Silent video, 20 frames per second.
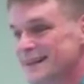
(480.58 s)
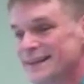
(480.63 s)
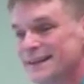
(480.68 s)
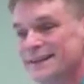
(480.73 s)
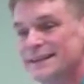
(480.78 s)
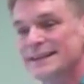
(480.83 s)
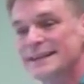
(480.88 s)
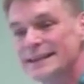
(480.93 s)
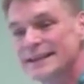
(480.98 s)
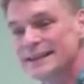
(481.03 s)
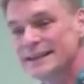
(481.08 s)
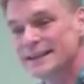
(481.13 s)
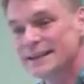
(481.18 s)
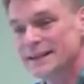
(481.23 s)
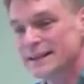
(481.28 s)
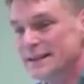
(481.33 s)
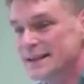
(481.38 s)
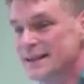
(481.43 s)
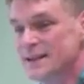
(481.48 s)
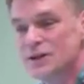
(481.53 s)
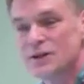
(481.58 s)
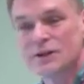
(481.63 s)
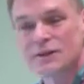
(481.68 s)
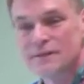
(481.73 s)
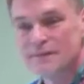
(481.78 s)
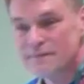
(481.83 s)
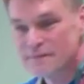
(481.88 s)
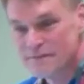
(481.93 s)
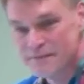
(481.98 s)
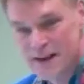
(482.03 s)
And then he
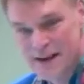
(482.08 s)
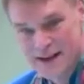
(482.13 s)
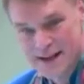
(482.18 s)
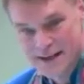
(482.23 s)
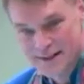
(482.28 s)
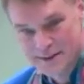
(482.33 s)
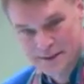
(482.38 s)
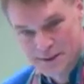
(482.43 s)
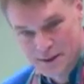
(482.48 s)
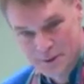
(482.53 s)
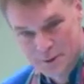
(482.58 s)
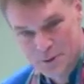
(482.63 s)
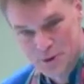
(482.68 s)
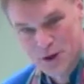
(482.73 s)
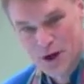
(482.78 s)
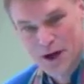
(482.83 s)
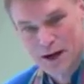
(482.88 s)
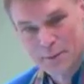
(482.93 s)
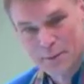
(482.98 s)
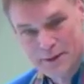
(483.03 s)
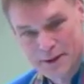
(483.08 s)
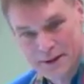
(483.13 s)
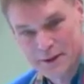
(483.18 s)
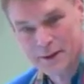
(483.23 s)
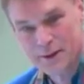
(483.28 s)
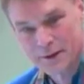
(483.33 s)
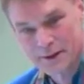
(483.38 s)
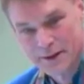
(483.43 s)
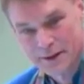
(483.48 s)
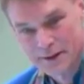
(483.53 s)
couldn't find another job
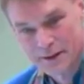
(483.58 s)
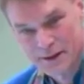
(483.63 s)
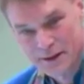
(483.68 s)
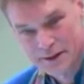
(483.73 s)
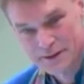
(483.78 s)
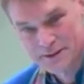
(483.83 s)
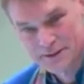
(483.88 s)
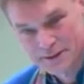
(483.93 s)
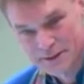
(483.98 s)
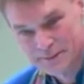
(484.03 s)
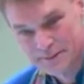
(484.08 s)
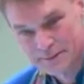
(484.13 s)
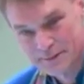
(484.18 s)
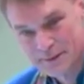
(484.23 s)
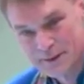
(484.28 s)
here in Austin.